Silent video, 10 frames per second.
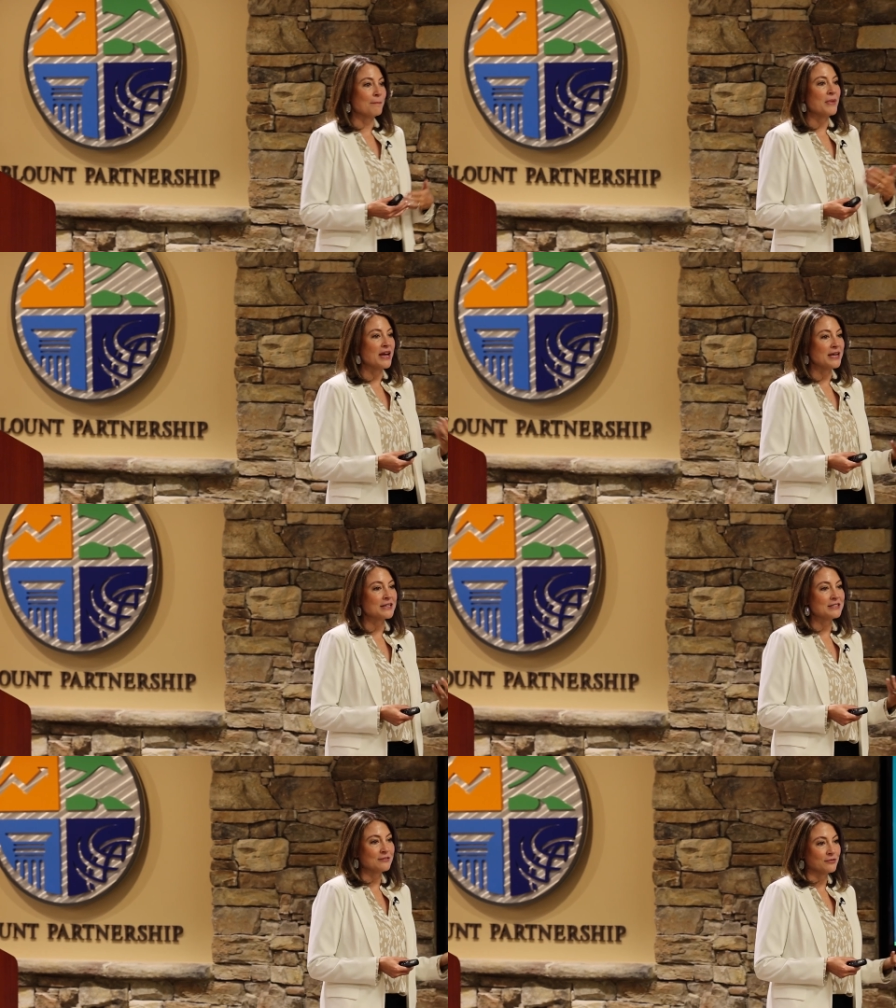
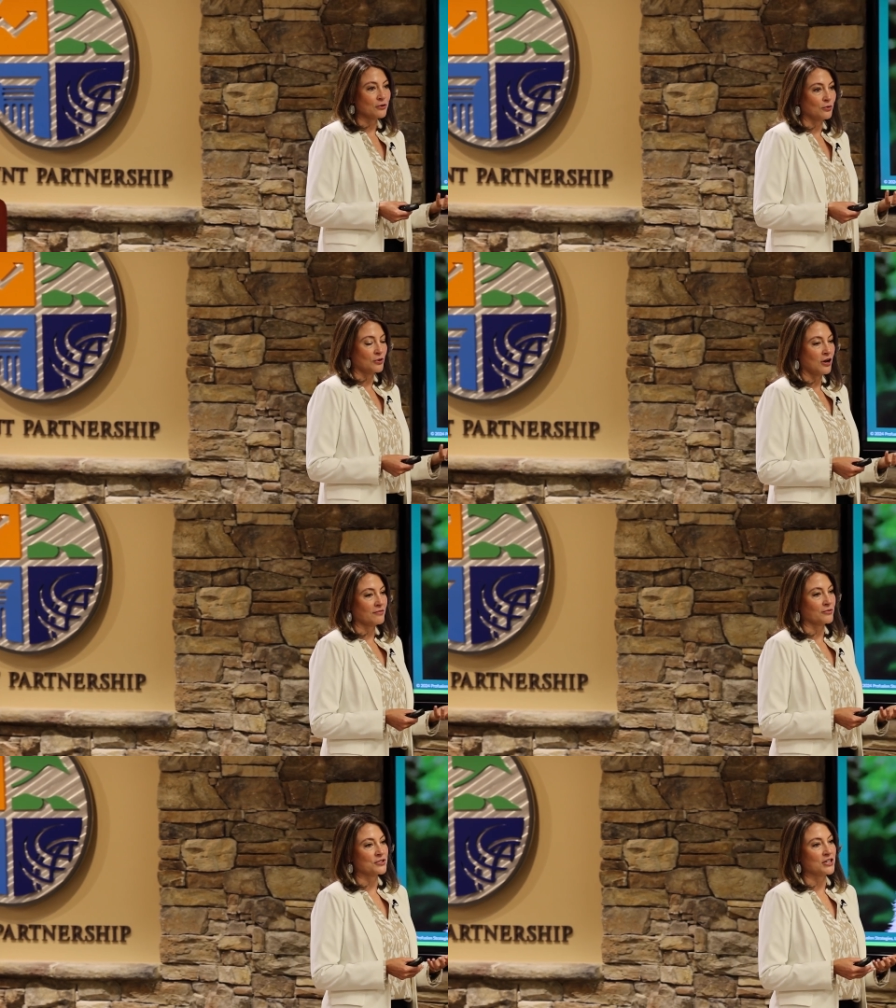make difficult
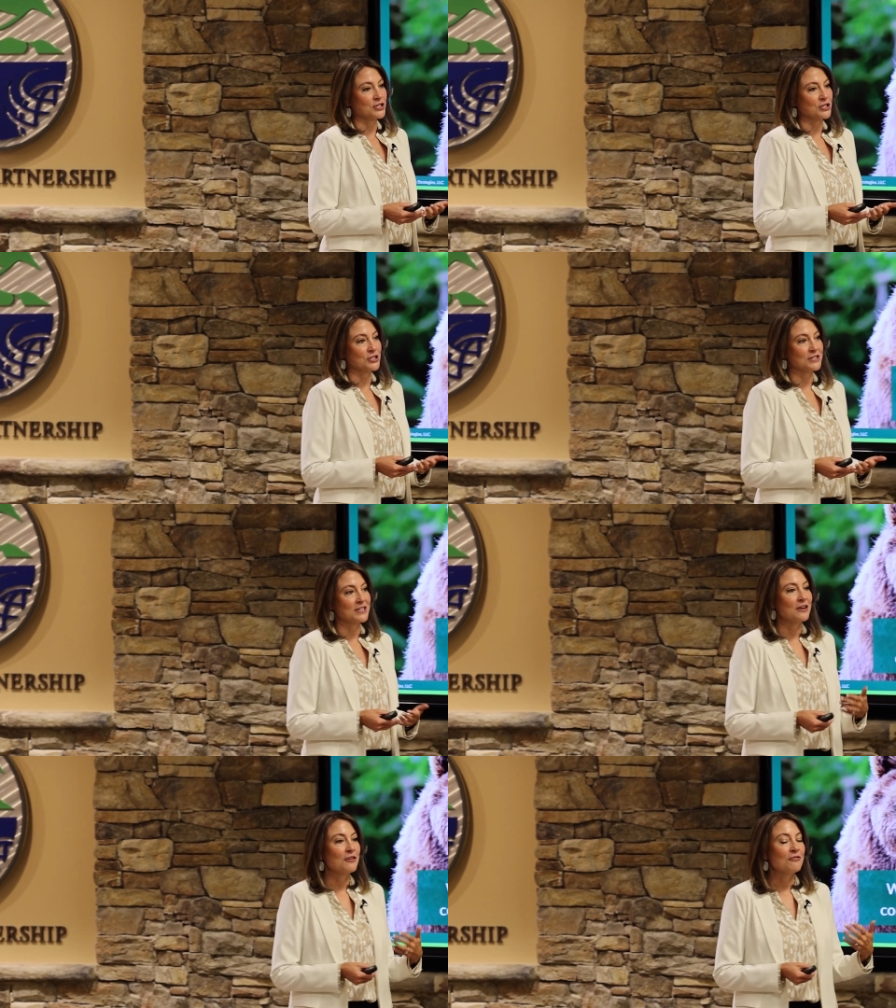conversations
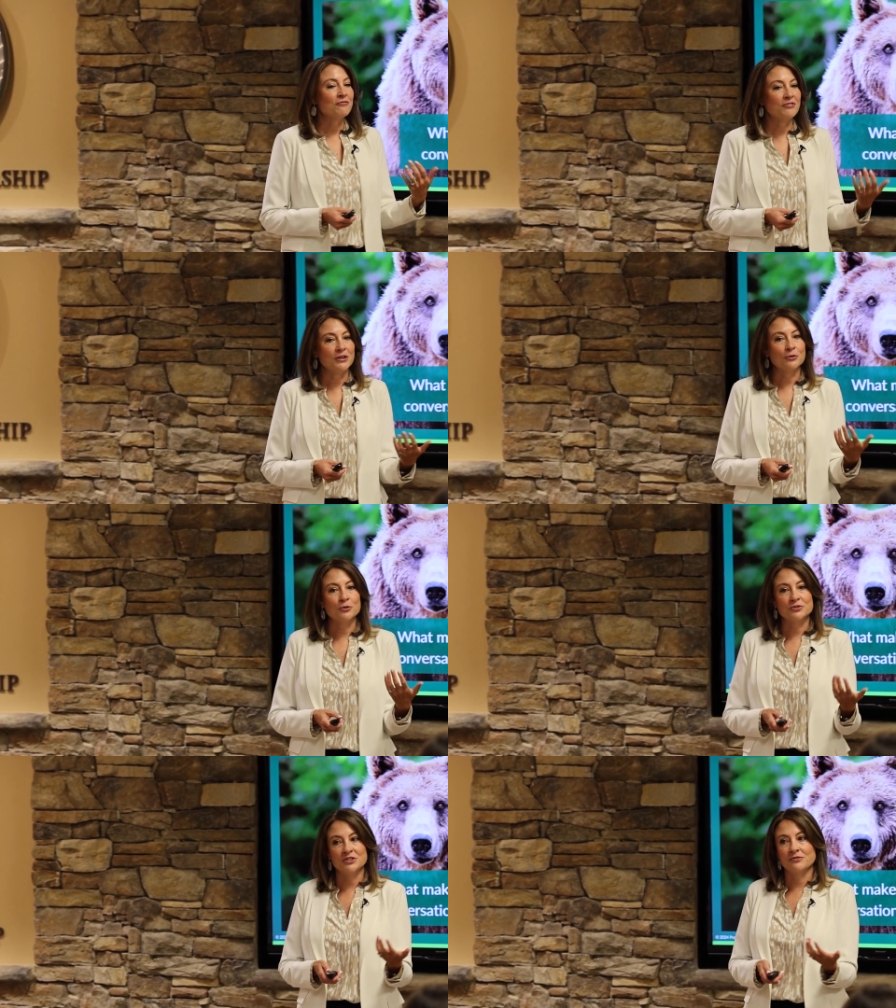
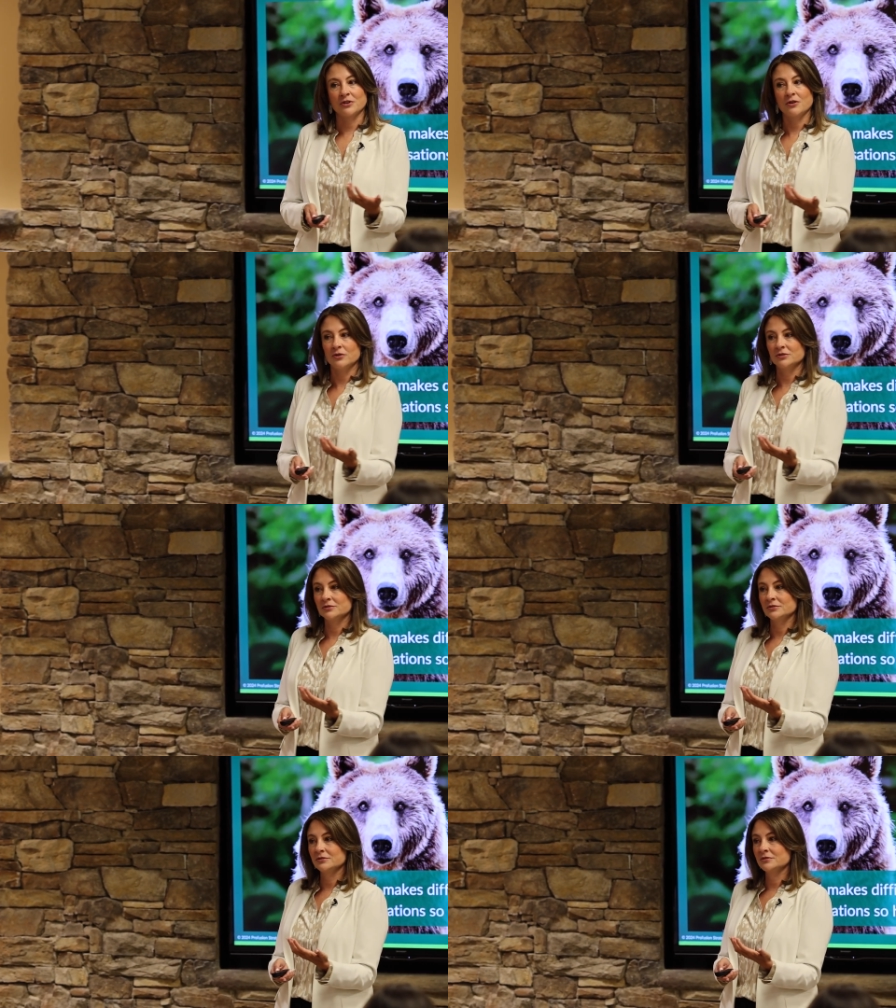feel difficult.
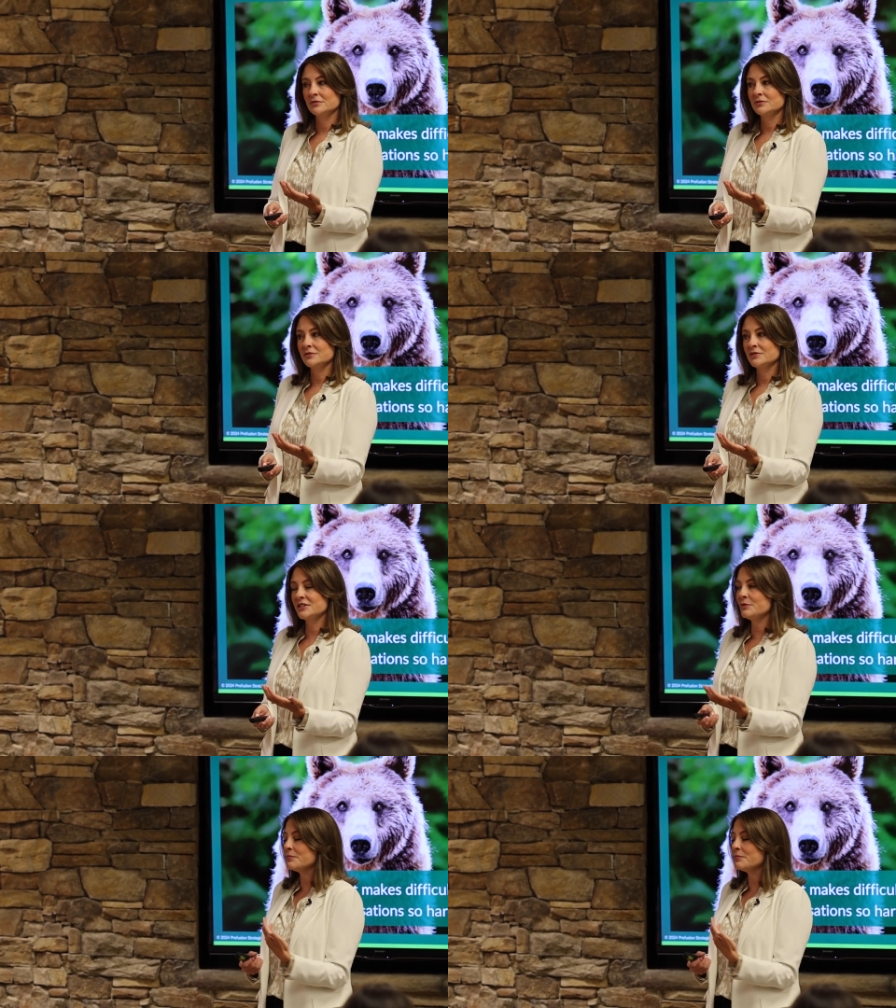Did